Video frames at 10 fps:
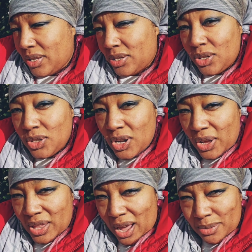the studio
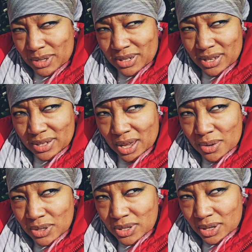that I was
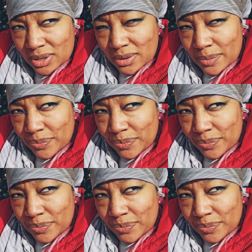going to